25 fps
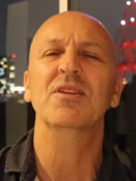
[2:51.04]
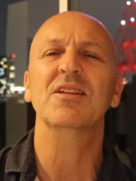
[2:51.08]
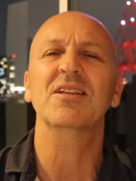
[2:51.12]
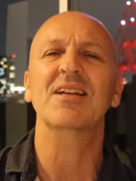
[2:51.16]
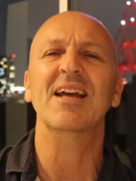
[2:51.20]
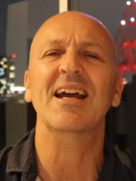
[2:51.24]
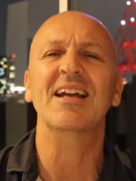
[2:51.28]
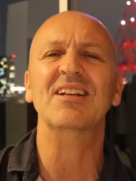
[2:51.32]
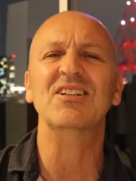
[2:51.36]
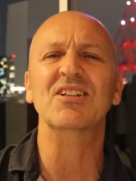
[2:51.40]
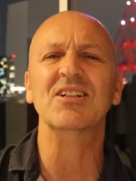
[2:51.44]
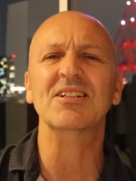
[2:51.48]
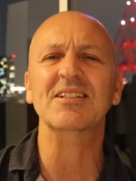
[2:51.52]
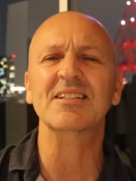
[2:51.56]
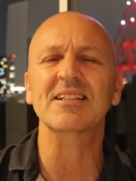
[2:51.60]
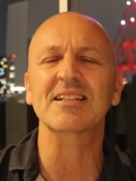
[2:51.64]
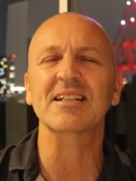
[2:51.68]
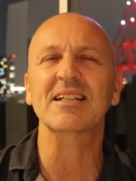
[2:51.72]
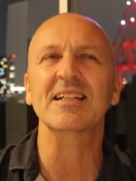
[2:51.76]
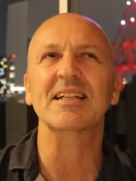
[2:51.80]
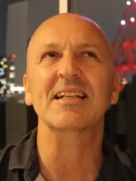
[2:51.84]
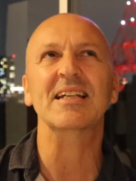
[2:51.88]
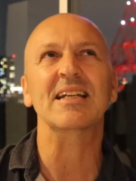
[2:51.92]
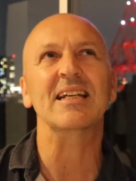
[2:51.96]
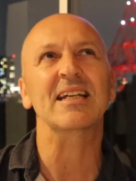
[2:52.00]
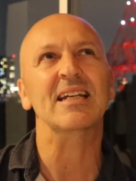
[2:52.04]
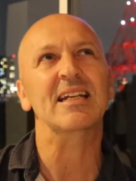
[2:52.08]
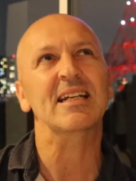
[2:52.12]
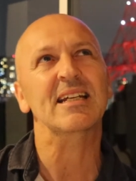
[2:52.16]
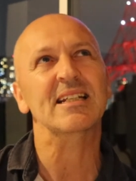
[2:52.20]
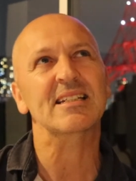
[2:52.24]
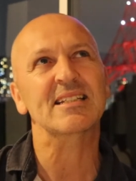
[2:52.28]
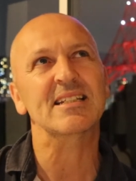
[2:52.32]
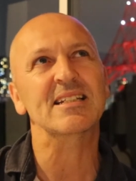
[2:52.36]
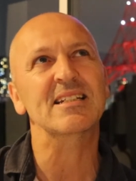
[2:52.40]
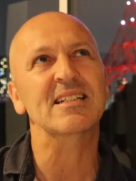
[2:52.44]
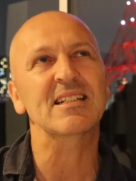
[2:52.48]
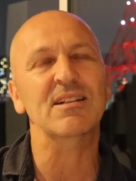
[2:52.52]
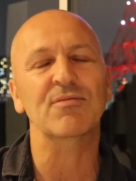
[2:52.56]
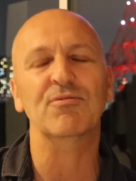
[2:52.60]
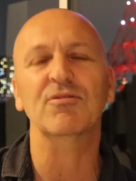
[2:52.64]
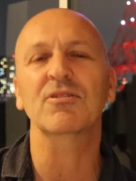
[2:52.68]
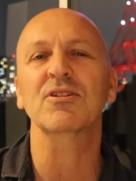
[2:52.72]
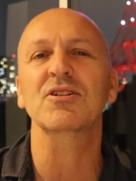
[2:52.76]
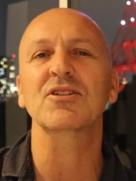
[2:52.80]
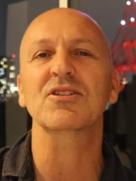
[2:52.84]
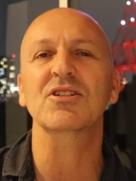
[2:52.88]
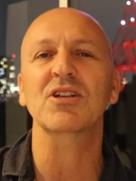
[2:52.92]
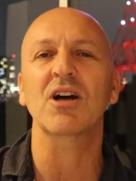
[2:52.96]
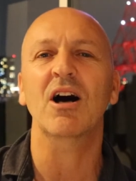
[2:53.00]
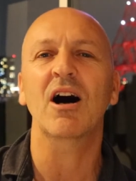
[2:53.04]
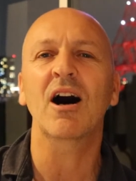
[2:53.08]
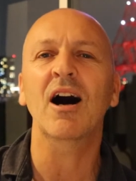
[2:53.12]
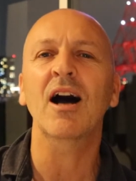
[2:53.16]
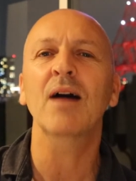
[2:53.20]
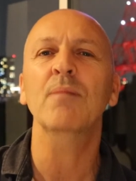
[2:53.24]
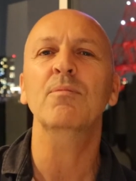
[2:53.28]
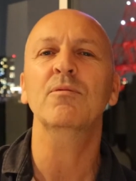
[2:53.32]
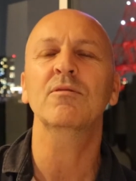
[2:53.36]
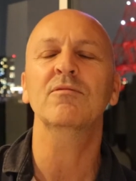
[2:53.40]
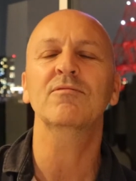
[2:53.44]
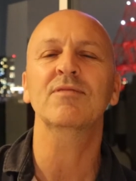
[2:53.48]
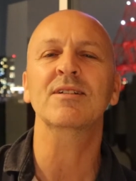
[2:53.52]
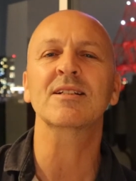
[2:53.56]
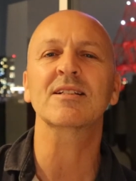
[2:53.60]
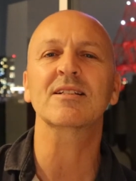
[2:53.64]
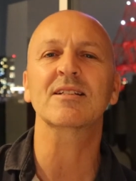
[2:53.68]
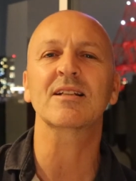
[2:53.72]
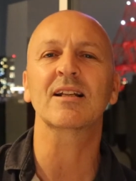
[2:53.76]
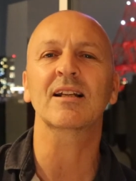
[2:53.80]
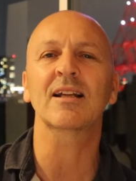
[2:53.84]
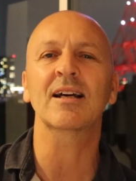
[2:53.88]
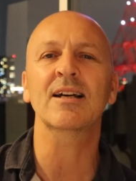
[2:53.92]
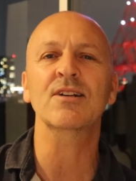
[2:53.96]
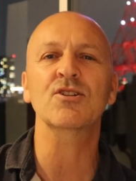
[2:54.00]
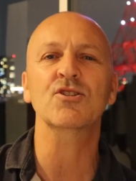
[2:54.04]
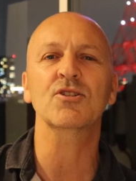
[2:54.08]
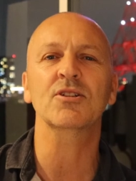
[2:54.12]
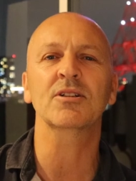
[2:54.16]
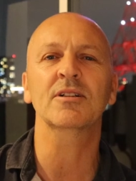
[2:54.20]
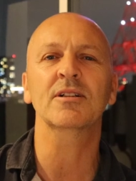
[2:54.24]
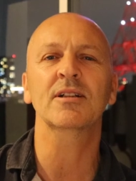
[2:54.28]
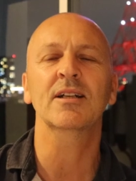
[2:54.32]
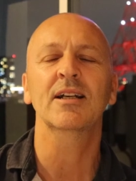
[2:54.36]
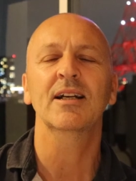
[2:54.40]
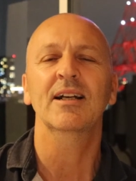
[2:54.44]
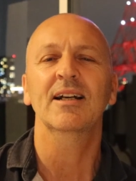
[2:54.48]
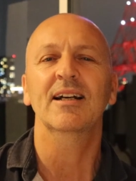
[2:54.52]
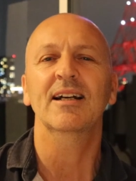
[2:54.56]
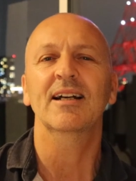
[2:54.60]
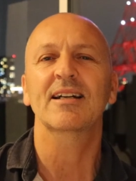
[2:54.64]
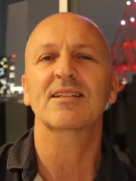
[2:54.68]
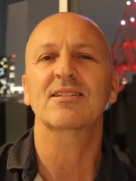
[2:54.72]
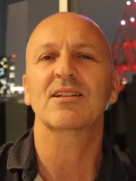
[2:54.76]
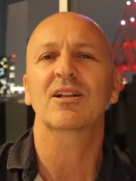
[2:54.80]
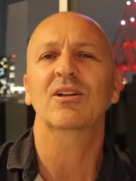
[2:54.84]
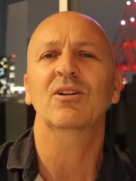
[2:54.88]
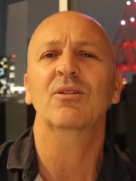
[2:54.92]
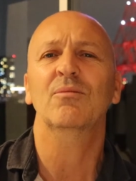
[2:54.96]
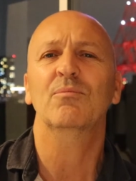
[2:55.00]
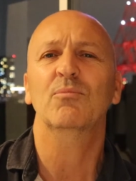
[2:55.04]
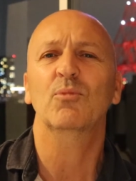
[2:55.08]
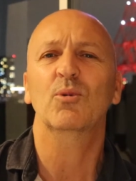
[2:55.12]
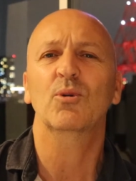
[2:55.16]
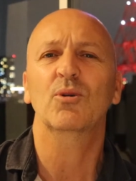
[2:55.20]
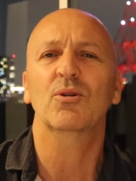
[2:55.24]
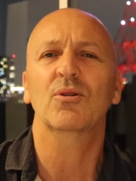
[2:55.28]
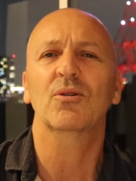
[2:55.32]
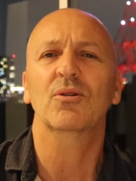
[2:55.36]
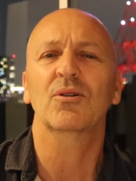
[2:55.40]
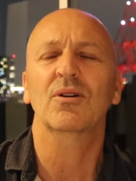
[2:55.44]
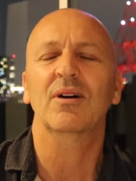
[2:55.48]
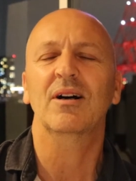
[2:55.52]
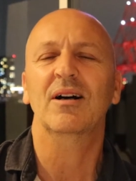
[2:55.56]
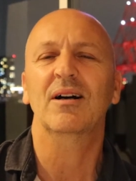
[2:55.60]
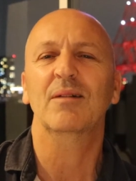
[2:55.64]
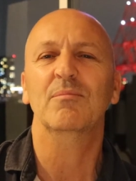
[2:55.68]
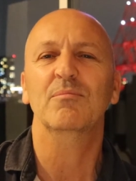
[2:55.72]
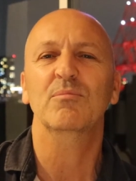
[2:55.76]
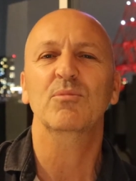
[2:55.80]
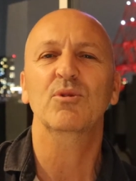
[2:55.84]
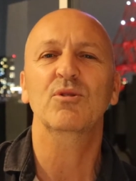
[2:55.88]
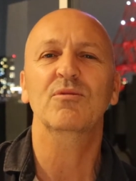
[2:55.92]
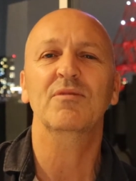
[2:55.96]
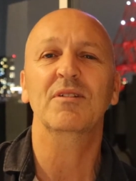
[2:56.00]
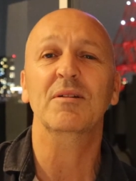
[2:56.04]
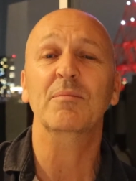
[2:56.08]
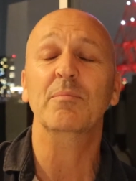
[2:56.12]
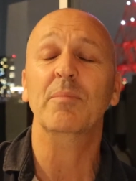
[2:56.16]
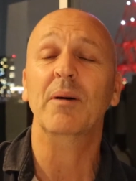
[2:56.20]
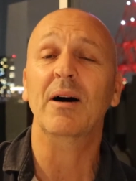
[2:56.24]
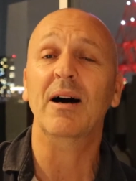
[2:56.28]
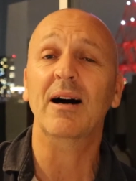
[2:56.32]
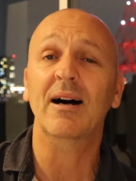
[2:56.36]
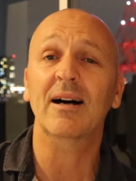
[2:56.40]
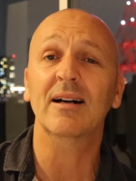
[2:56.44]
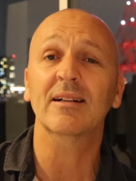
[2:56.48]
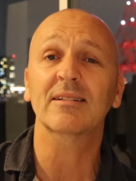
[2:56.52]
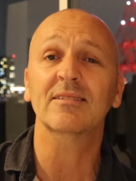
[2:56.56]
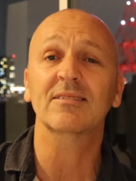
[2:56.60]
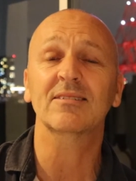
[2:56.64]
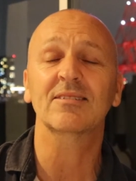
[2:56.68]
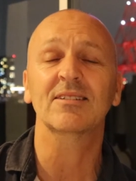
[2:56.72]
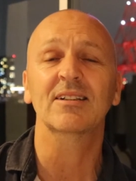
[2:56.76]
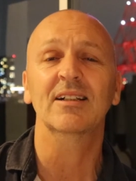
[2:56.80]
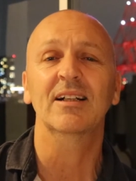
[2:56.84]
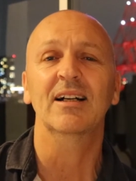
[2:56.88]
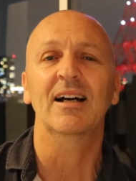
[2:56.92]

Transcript: It's a different type of installation. It's a lot more moving parts.